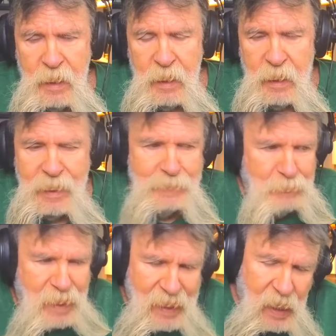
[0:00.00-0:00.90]
It
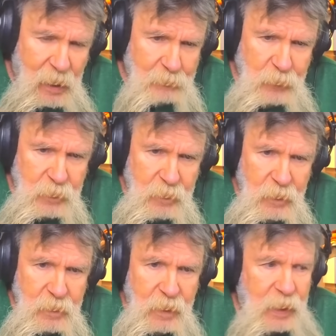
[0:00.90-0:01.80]
may happen
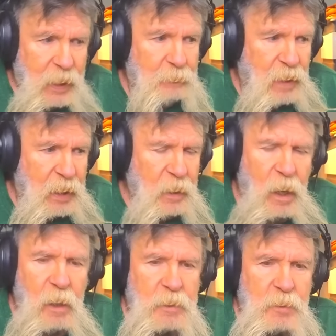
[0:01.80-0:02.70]
and it may
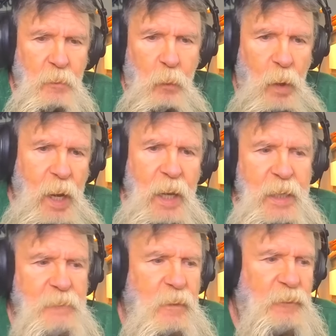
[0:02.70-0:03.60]
not. So why
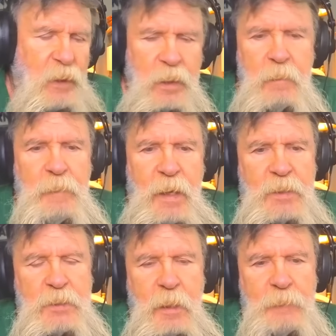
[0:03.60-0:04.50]
even think about
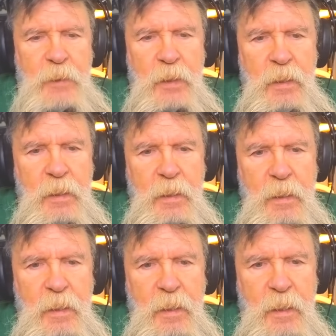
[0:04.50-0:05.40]
something
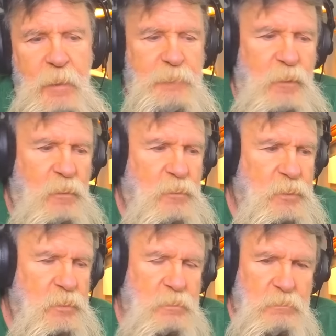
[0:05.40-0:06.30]
if
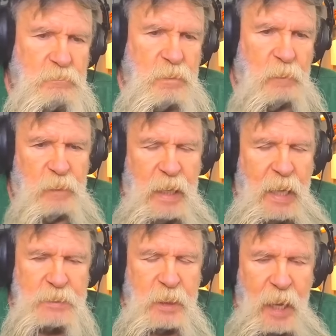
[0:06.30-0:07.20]
there's if it
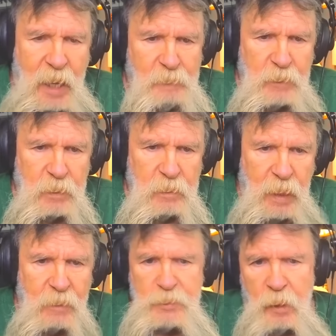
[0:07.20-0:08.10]
hasn't happened?
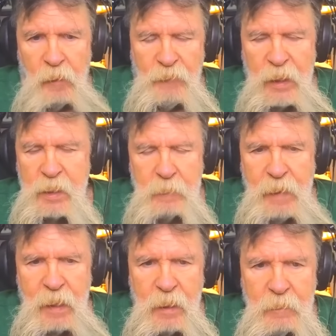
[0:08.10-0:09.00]
I'll start thinking
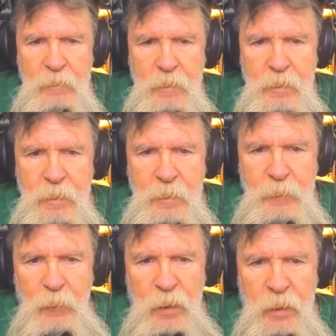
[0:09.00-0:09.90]
about it
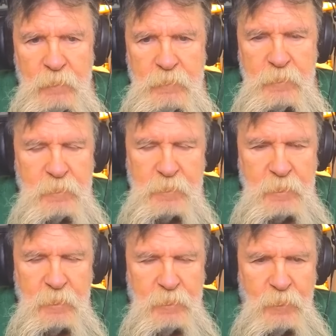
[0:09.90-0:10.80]
when it
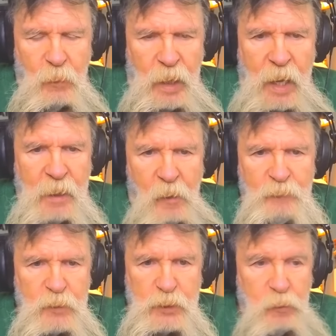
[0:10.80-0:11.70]
when I know
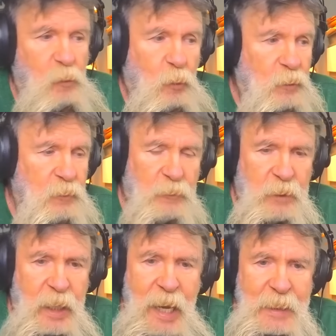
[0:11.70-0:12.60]
for sure whether the
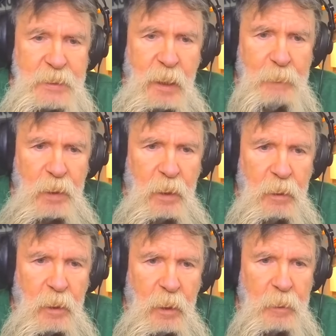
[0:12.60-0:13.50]
guy's coming or
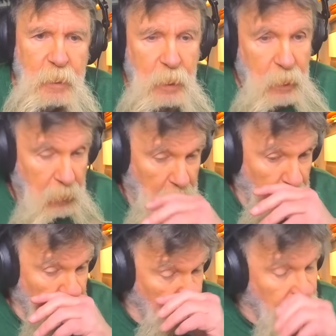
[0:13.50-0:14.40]
not.
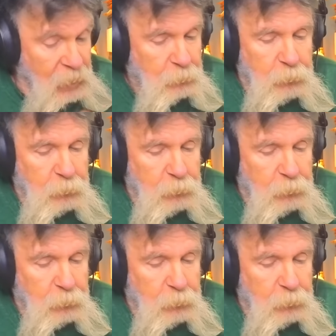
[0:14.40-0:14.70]
But they